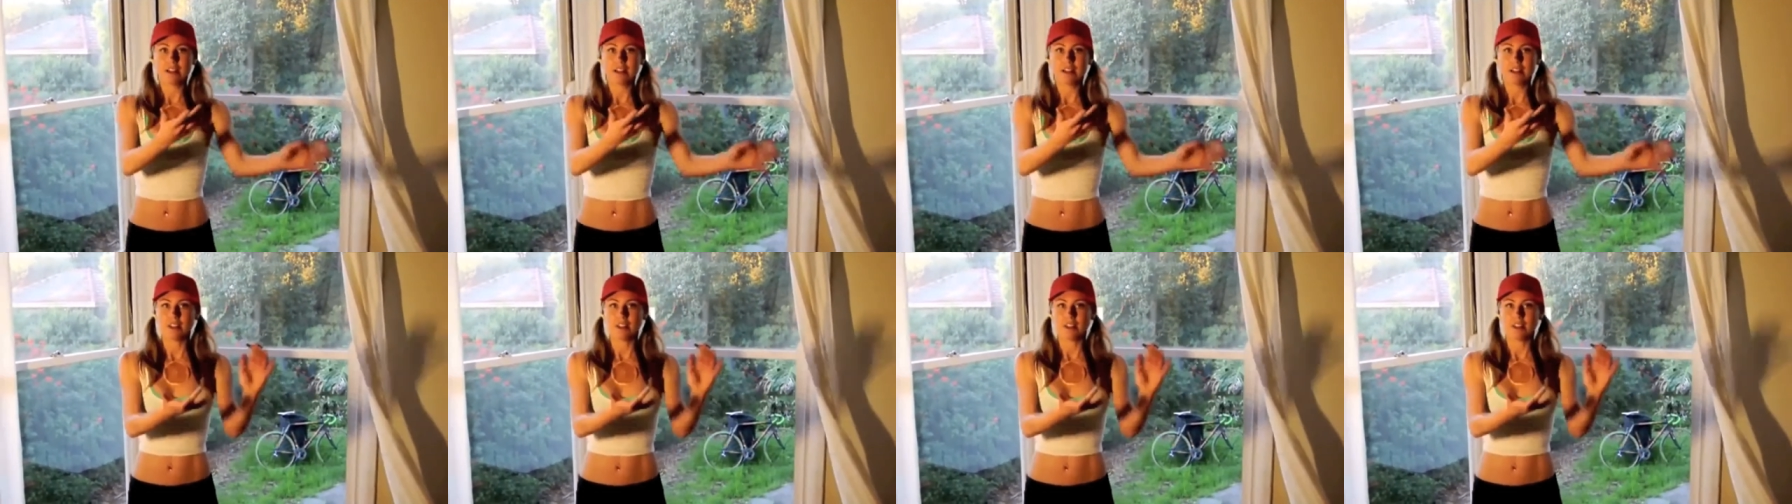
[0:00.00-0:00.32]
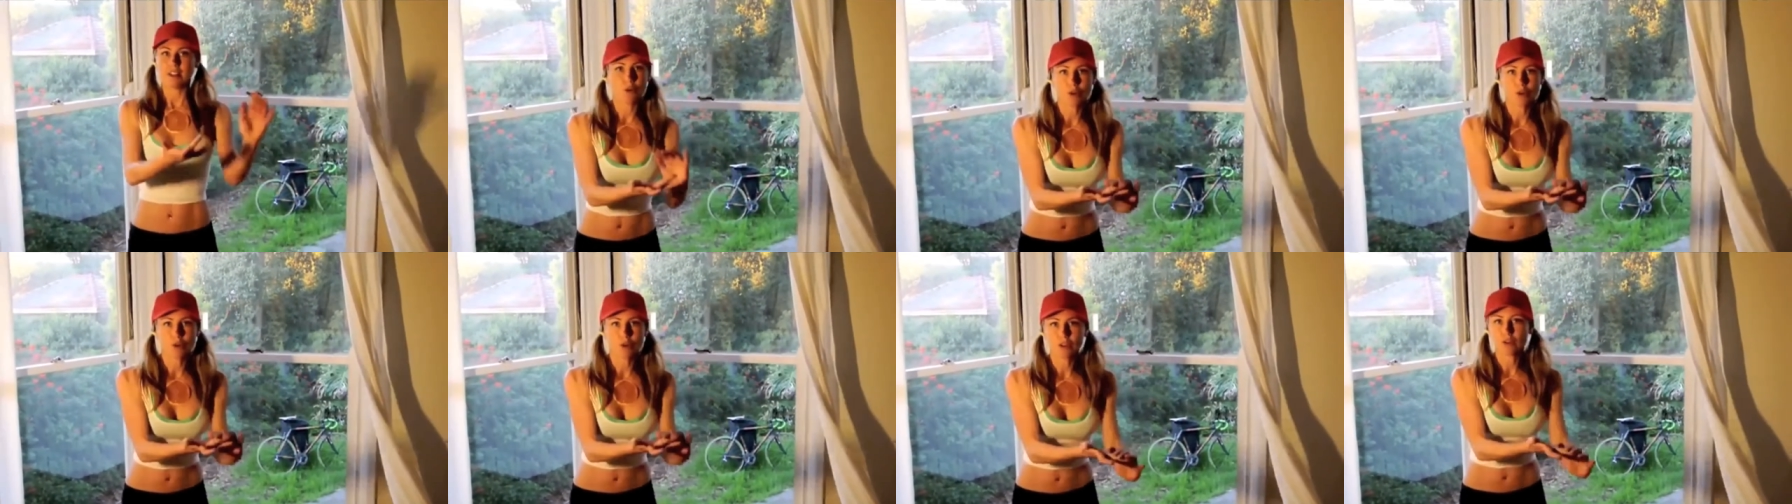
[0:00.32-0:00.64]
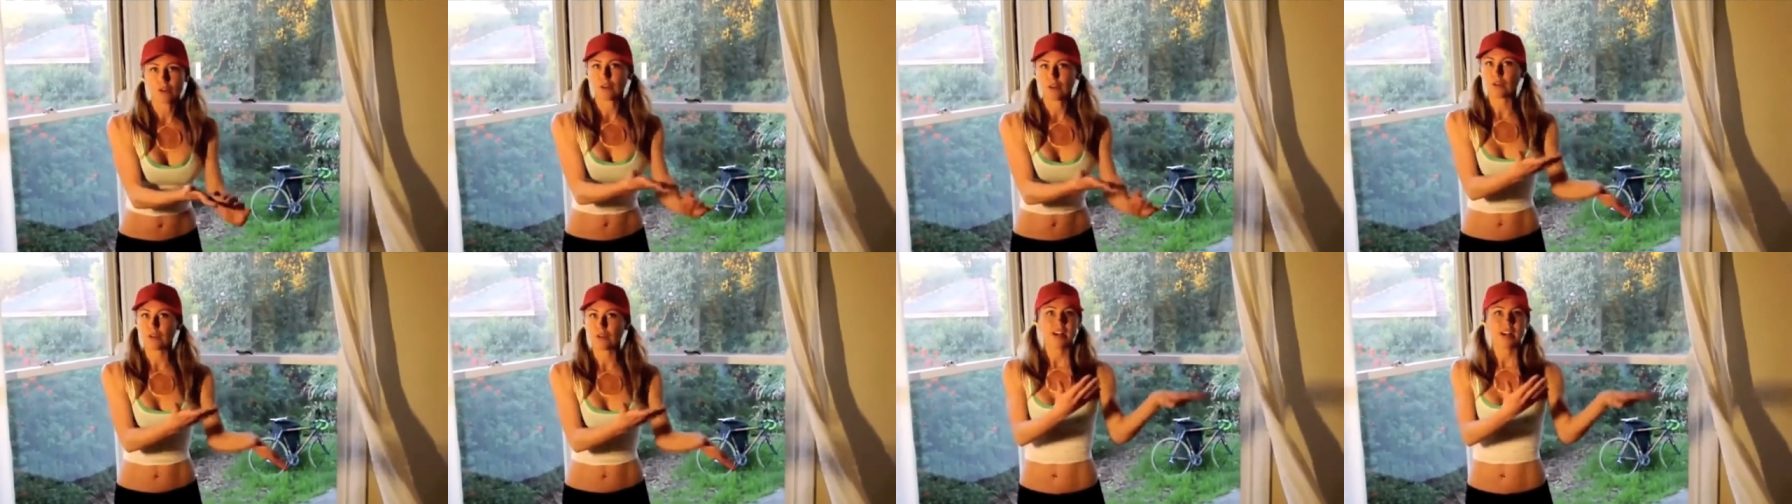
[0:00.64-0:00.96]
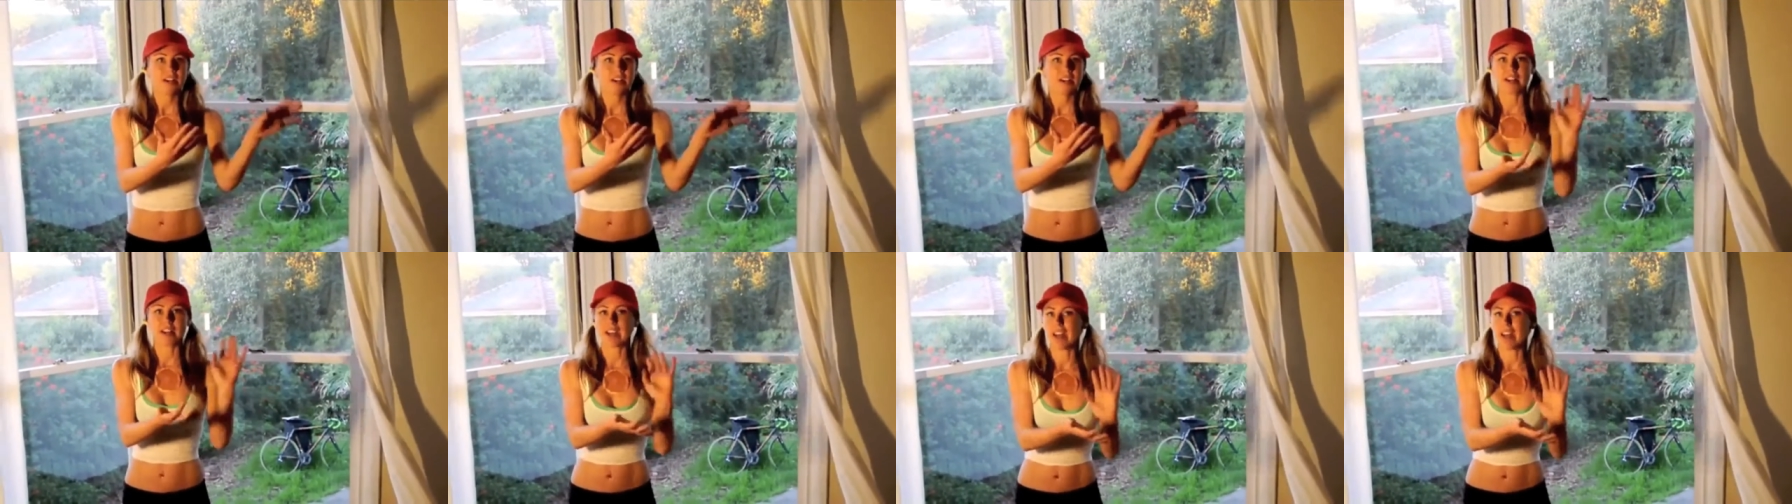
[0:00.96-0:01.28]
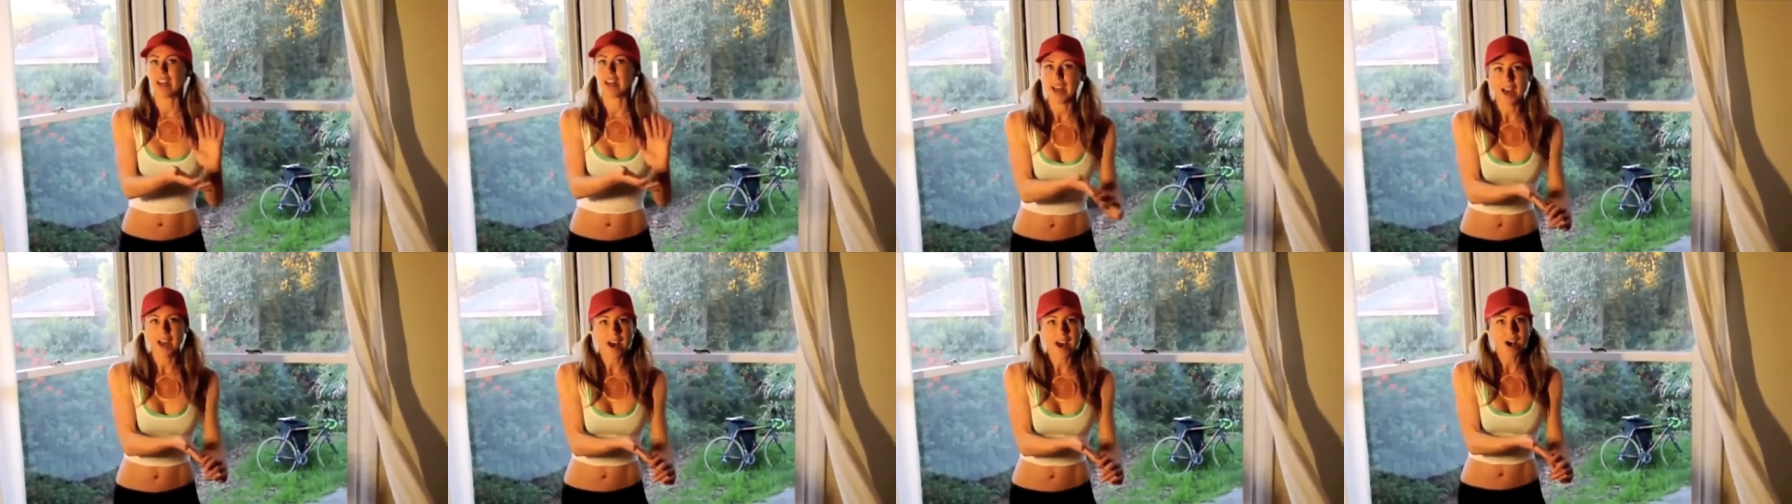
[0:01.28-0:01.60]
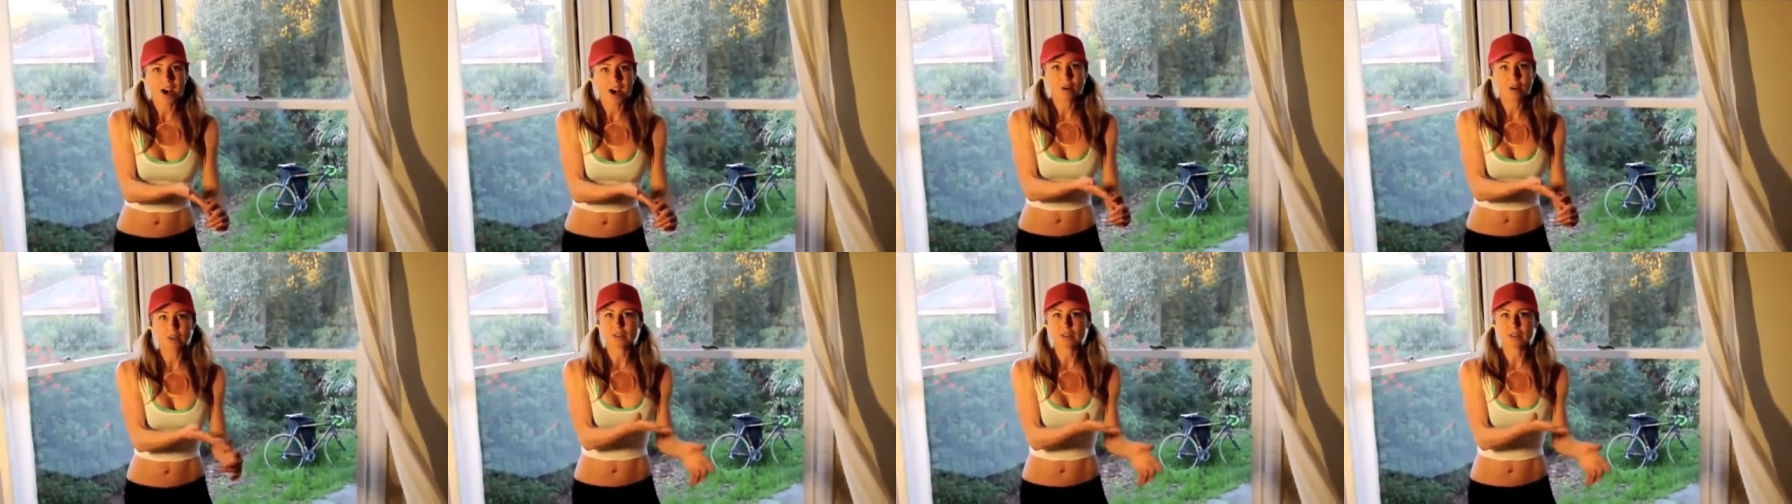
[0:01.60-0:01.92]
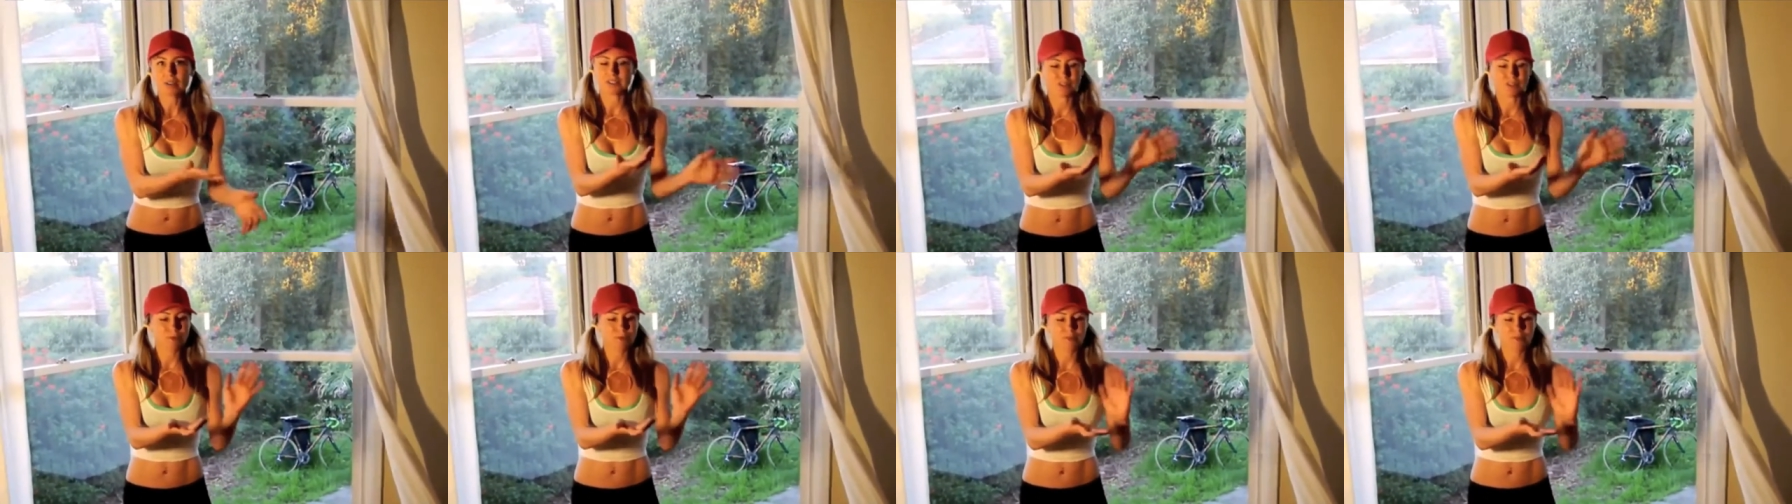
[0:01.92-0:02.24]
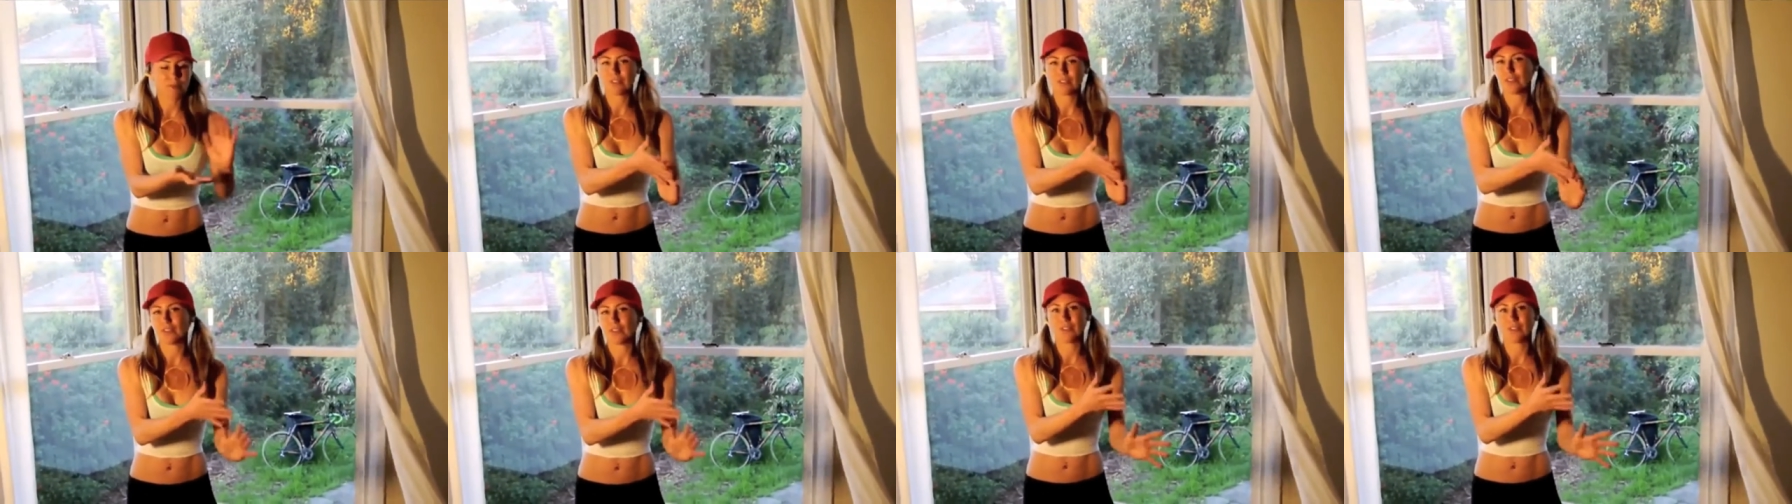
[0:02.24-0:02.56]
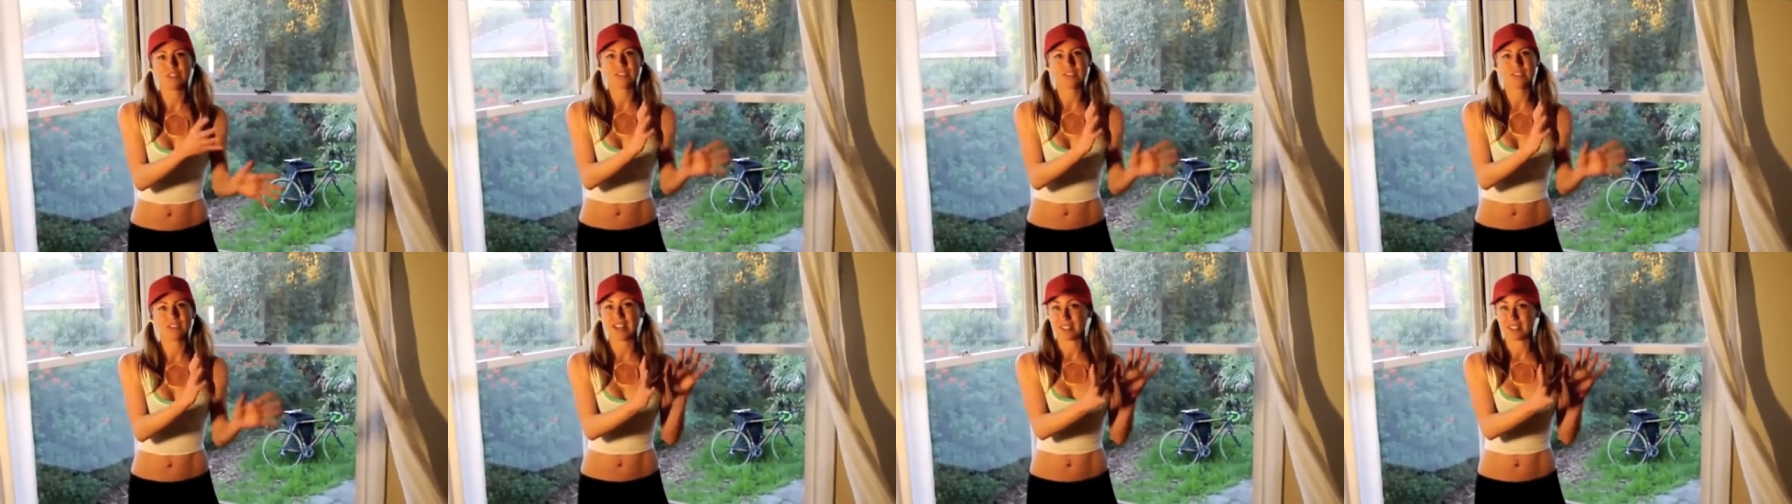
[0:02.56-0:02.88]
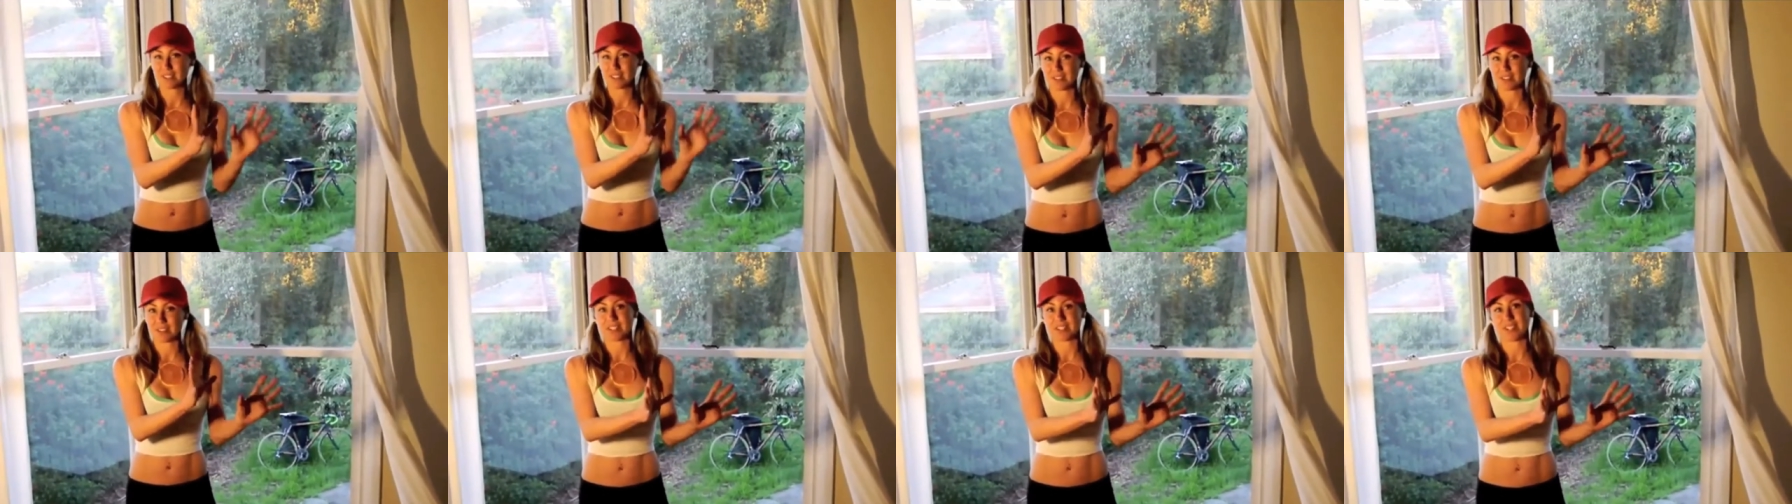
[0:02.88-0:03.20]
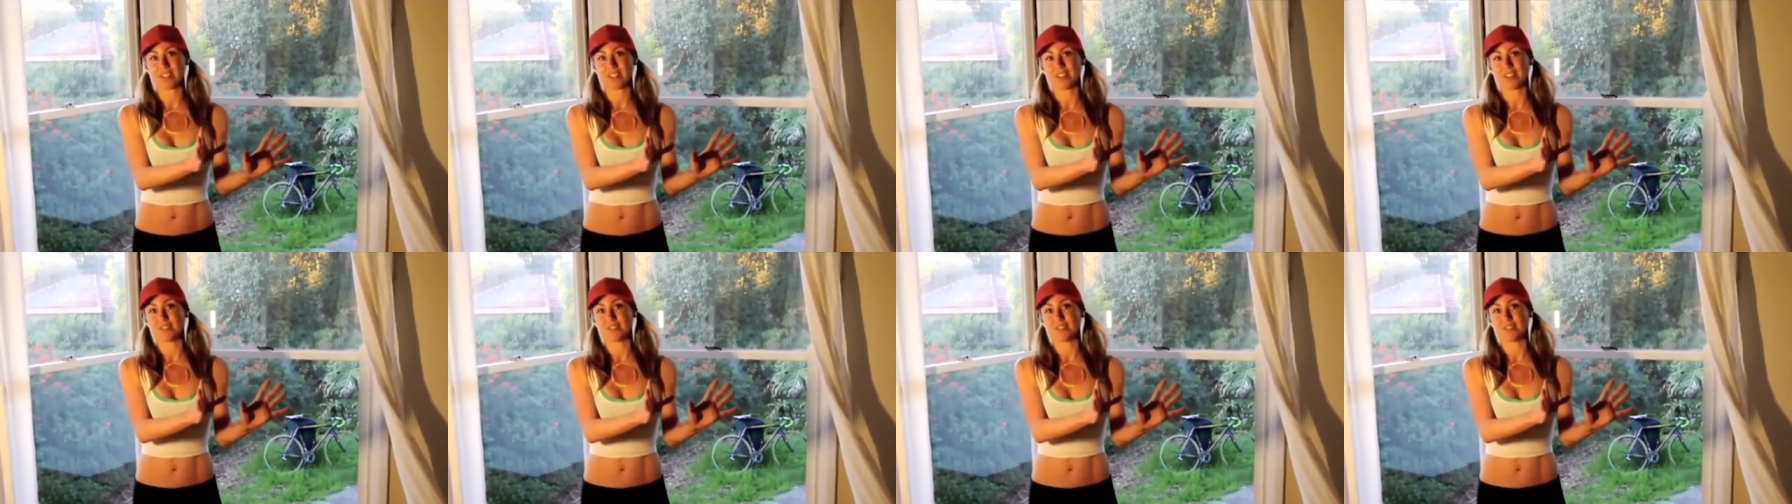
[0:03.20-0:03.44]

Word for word: the oil, cacao, superfoods, that sort of stuff.